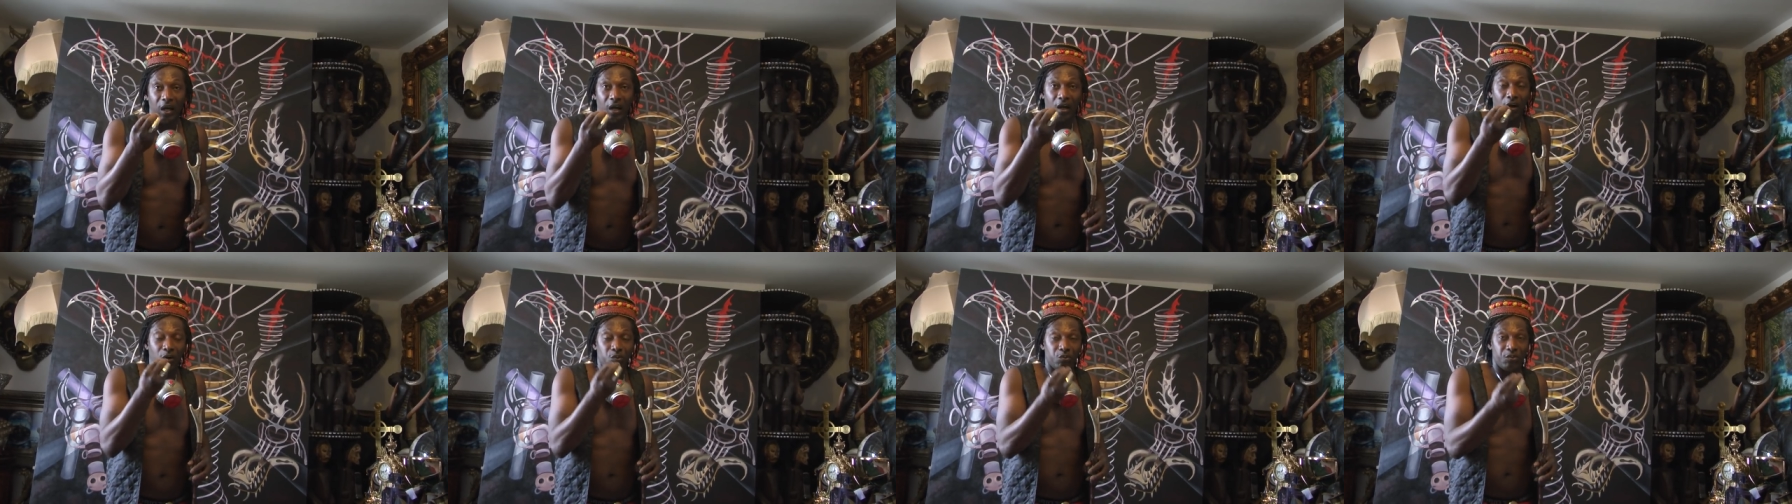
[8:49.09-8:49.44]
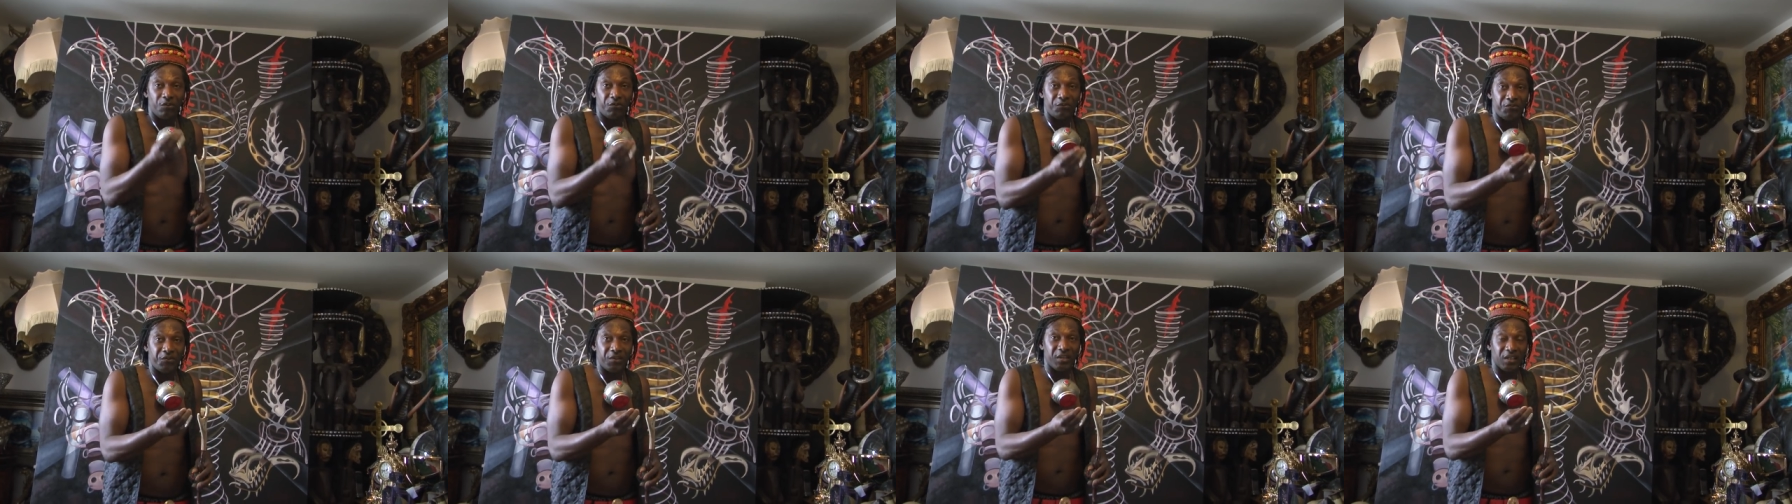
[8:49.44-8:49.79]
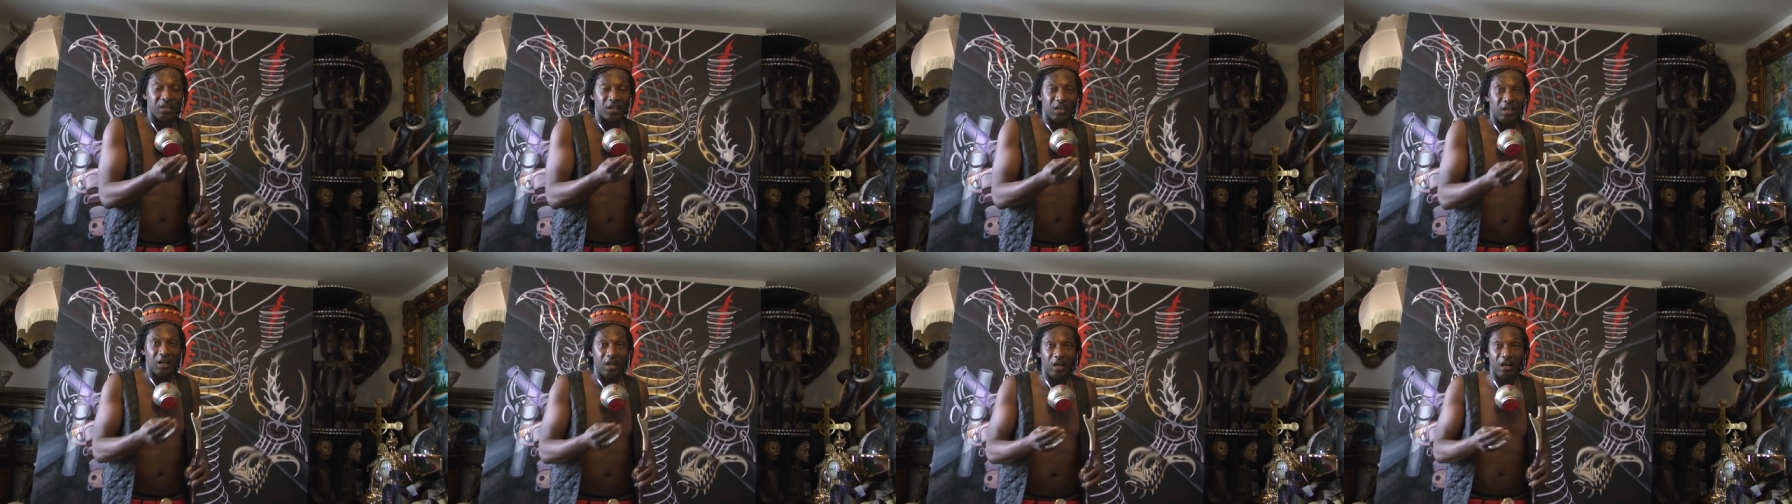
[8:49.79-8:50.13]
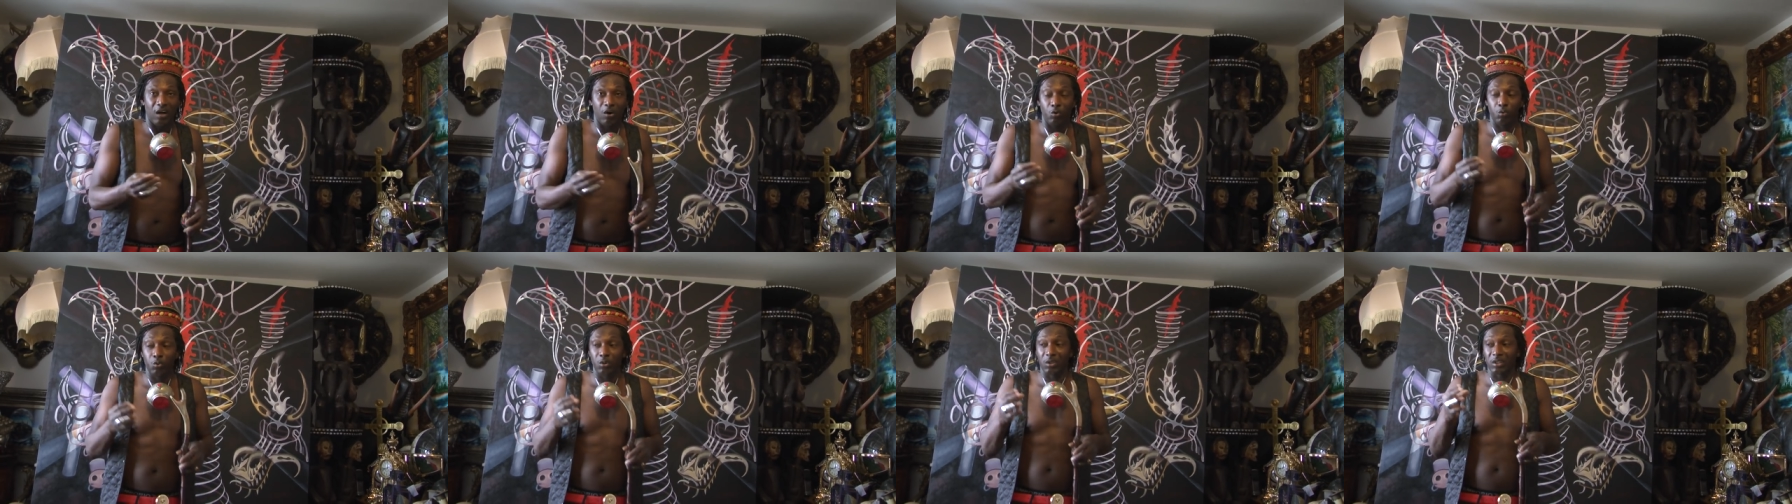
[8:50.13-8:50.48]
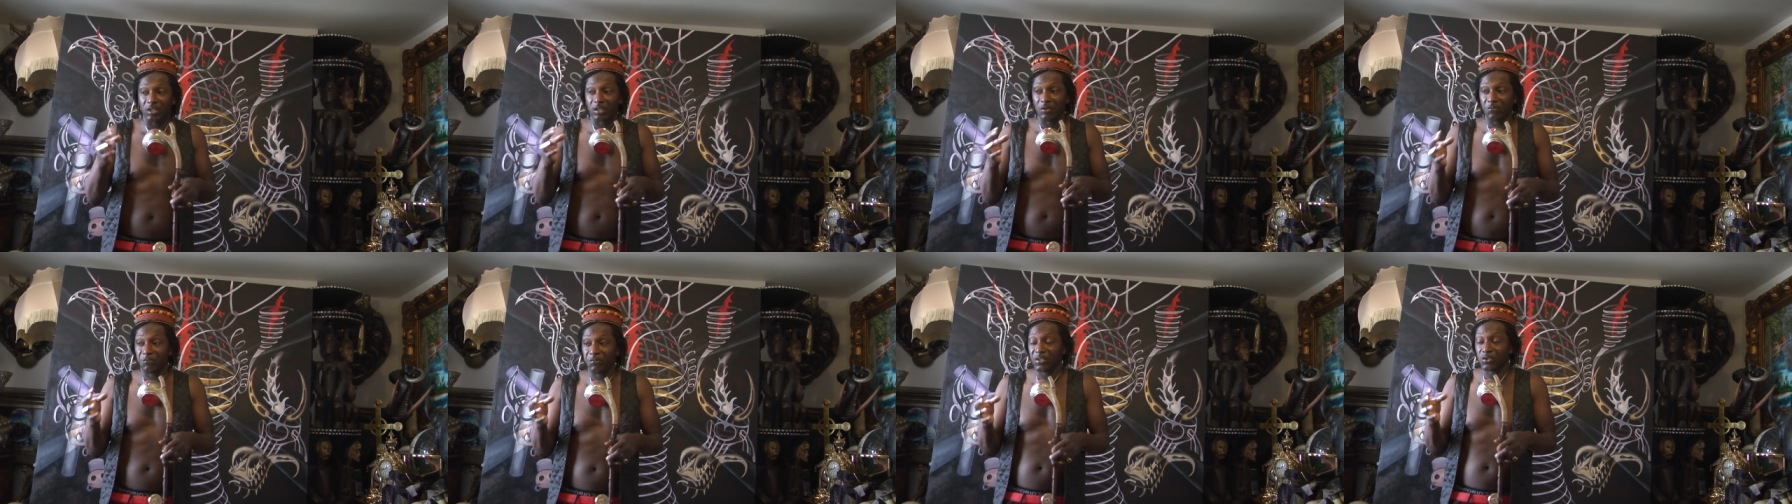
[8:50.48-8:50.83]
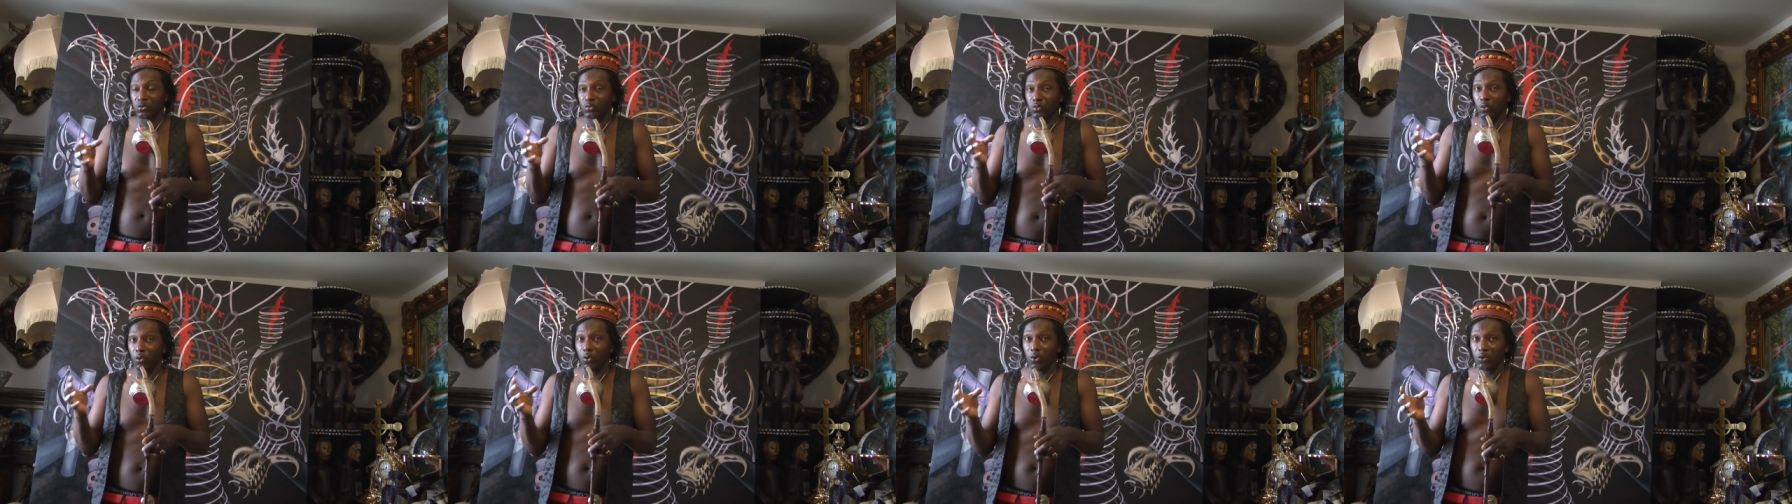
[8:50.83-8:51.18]
how we think, how we
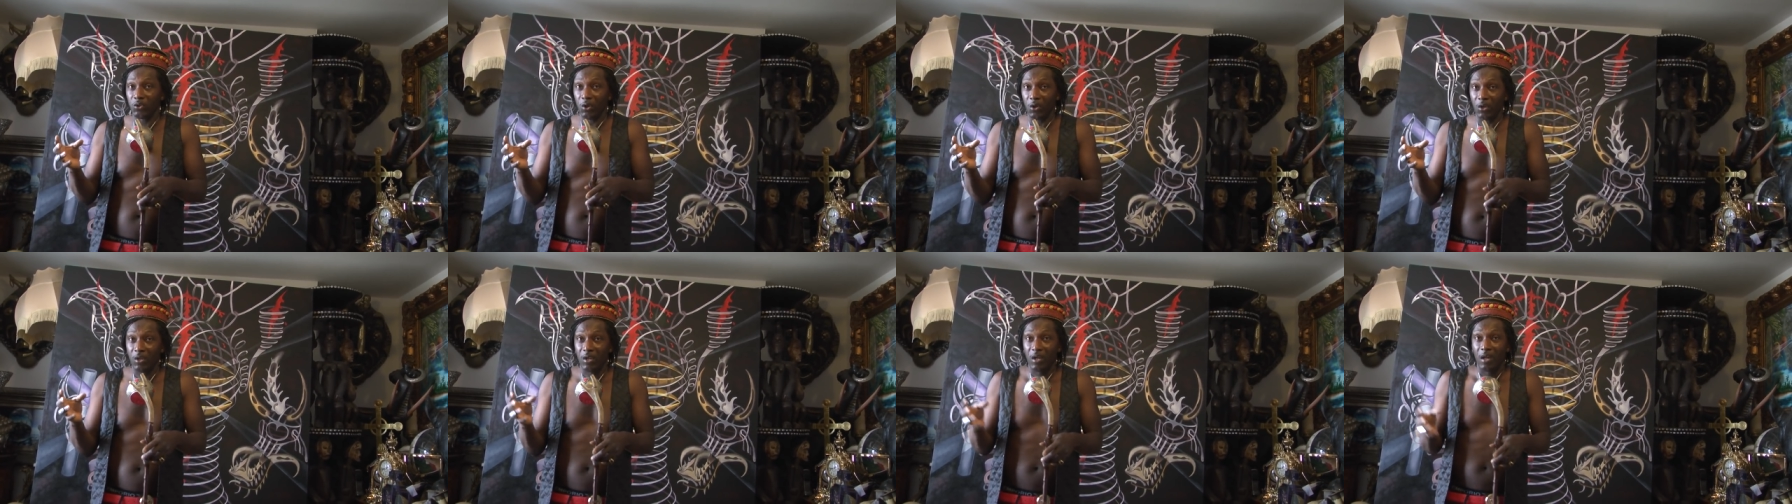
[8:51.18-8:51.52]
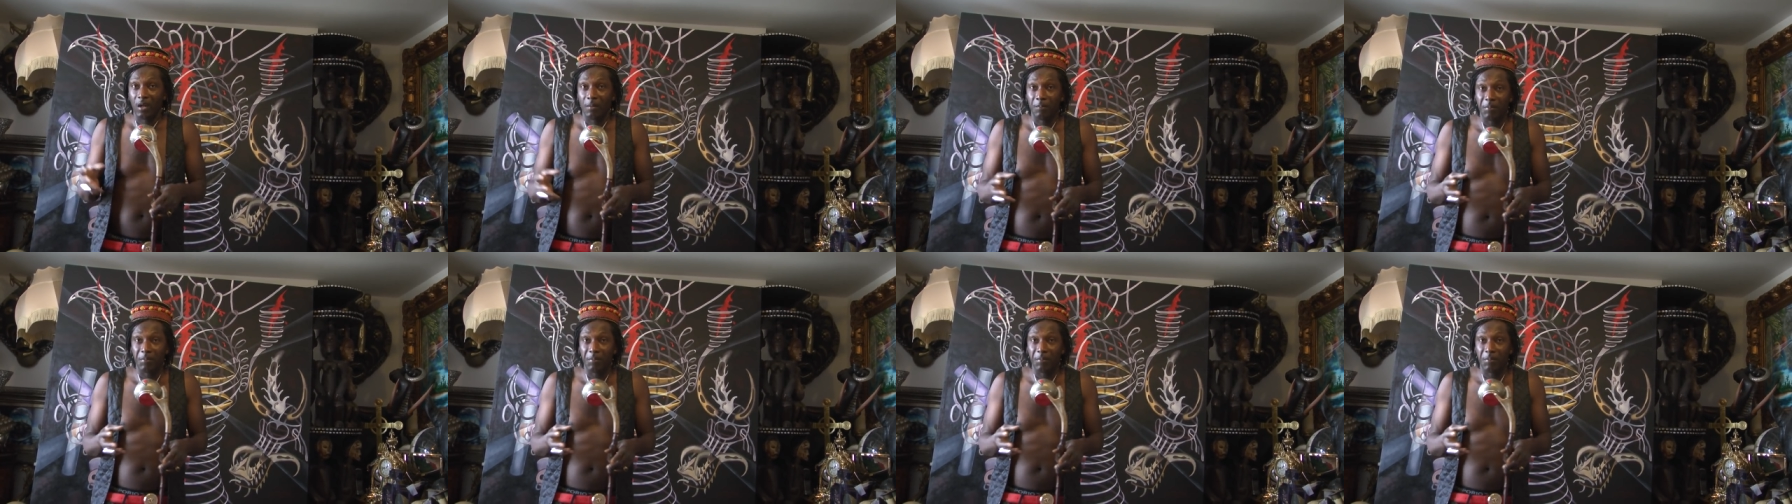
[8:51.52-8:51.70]
reflect to others.